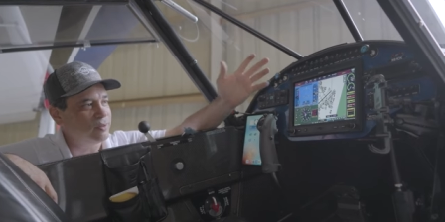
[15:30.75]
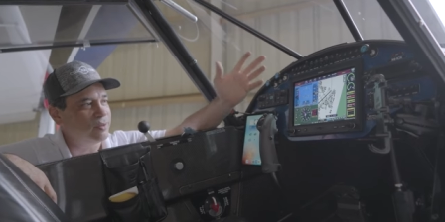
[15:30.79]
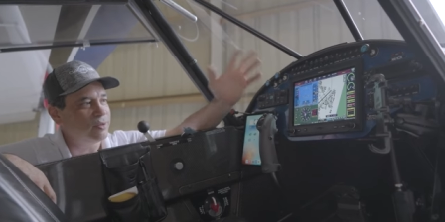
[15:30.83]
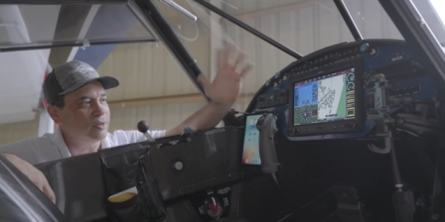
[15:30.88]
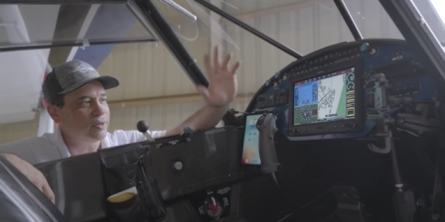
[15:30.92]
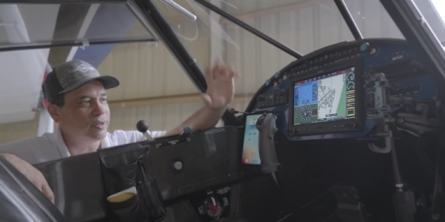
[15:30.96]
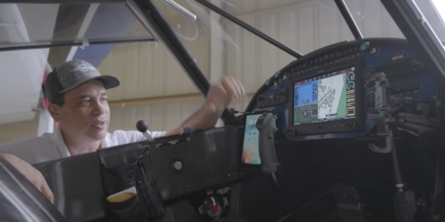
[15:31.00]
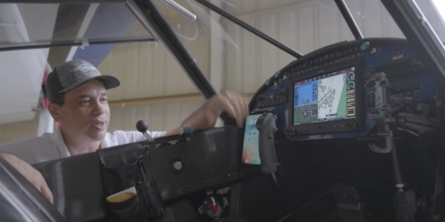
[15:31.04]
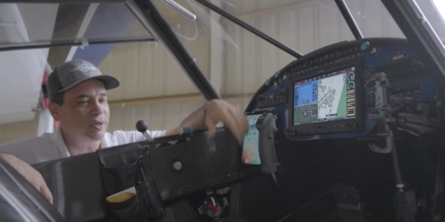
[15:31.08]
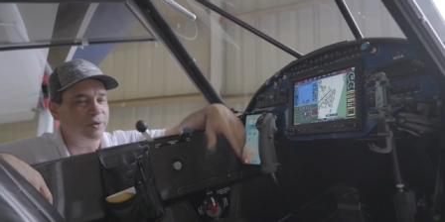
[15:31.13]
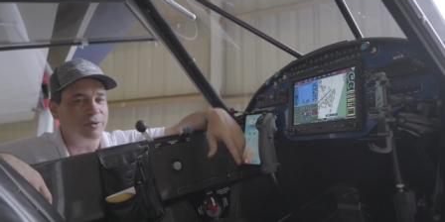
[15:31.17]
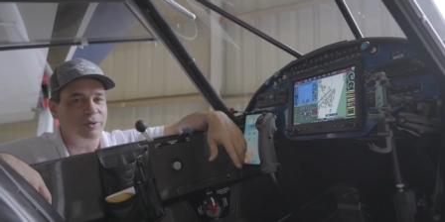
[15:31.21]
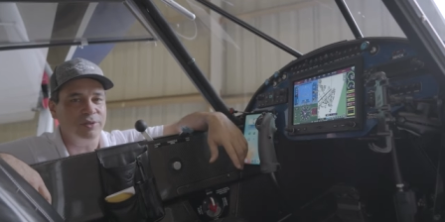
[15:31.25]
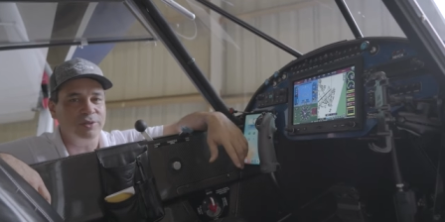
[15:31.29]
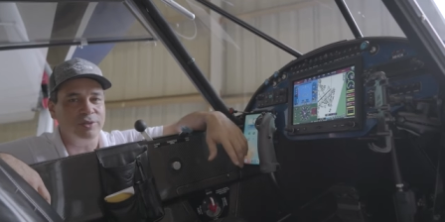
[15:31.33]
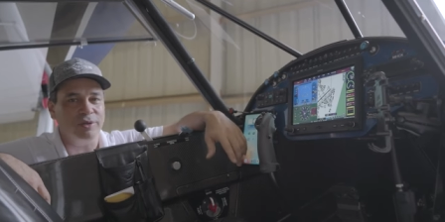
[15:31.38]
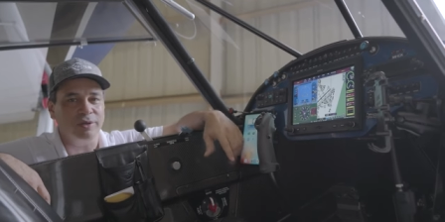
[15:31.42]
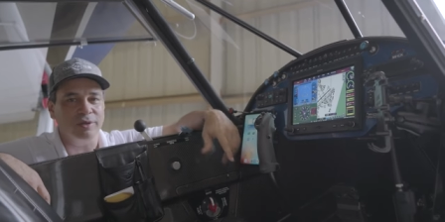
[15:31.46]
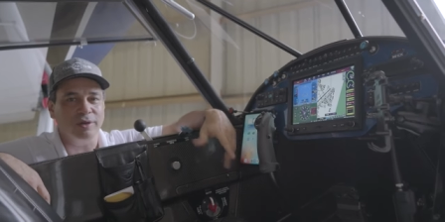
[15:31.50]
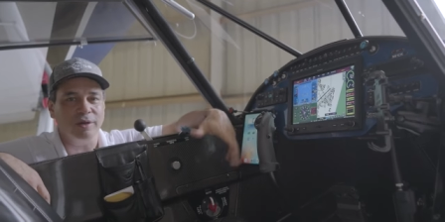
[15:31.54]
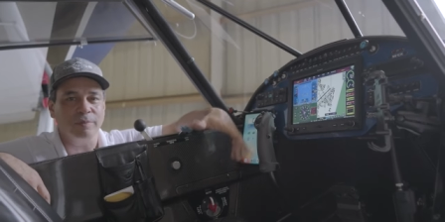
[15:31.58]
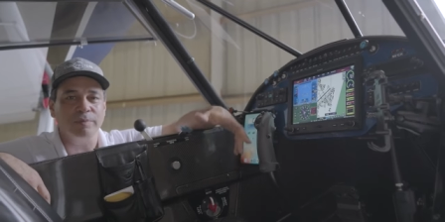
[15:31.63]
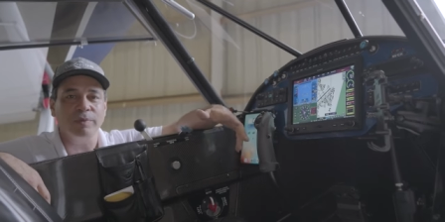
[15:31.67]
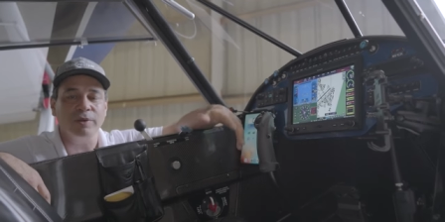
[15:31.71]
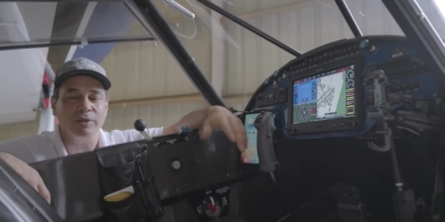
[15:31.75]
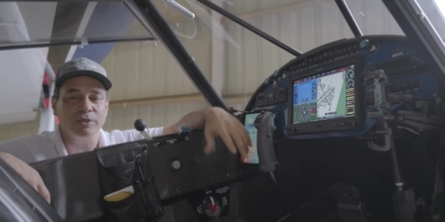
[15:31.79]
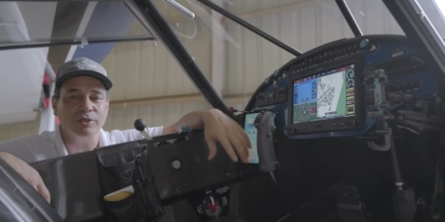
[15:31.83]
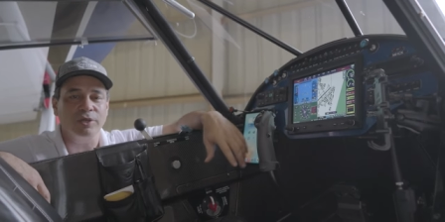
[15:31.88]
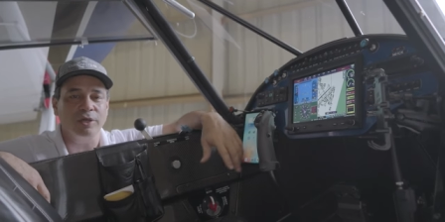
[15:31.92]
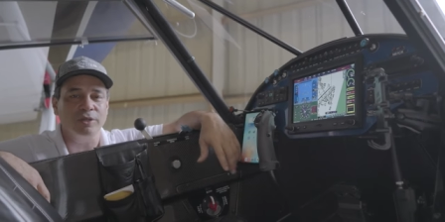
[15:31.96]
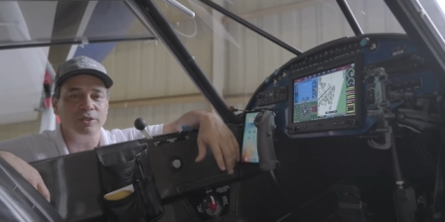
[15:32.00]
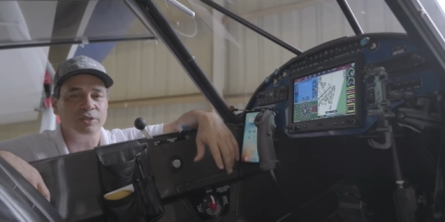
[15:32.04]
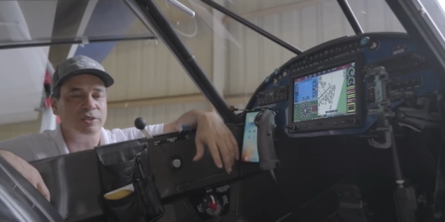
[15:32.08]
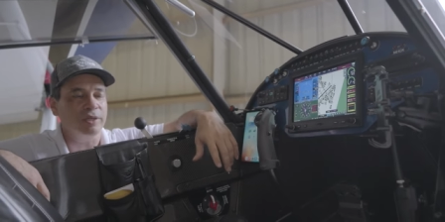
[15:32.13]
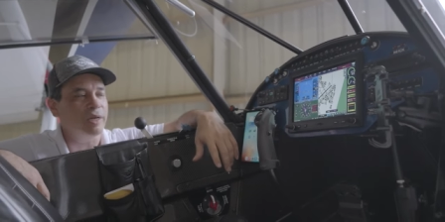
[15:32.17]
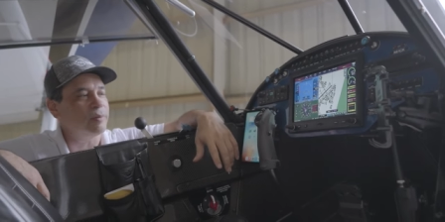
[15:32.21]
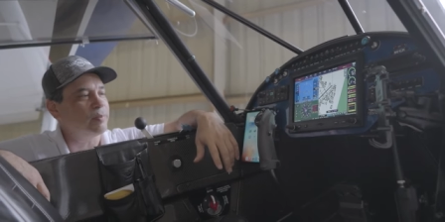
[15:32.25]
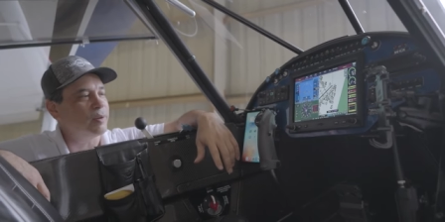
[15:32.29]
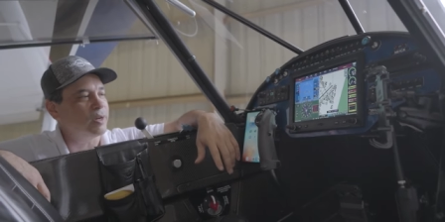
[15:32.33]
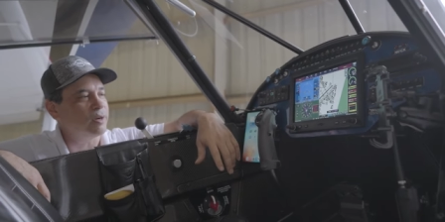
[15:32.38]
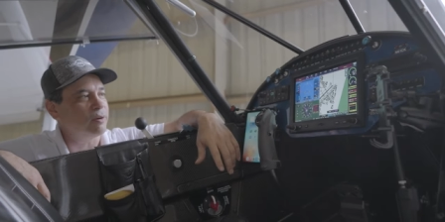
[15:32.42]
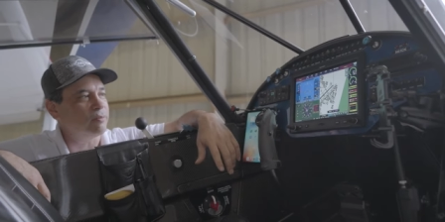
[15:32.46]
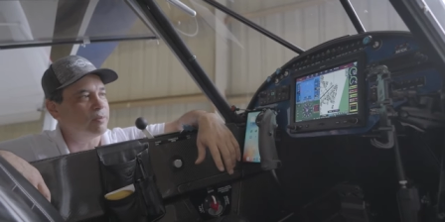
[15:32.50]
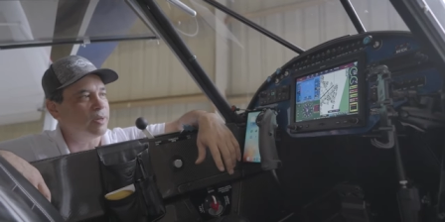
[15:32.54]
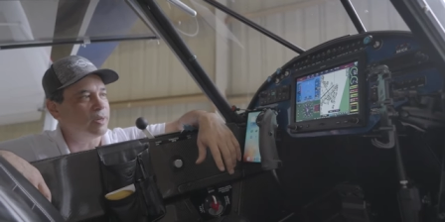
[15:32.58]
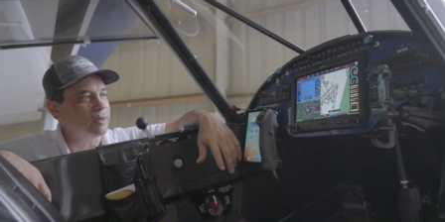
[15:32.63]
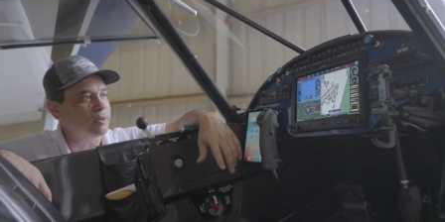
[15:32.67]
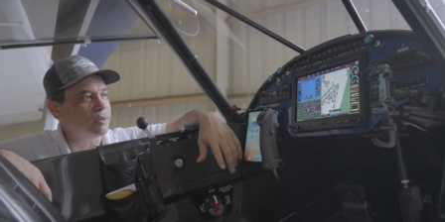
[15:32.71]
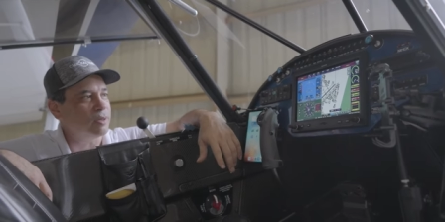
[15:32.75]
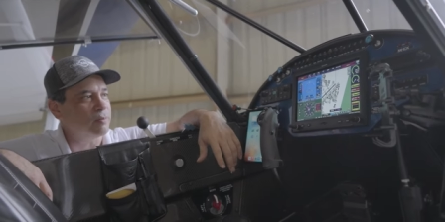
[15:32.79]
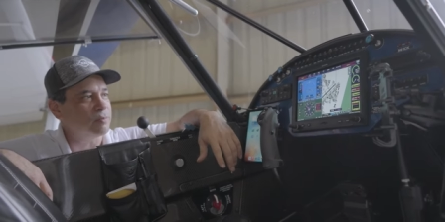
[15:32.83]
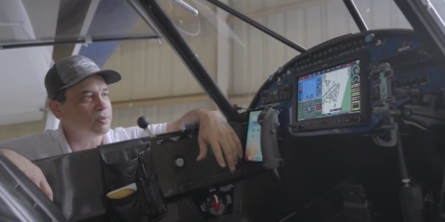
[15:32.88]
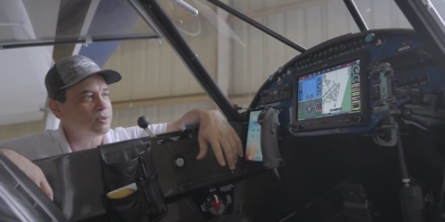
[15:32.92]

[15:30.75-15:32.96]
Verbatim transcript: again you start up and it charges that battery back up.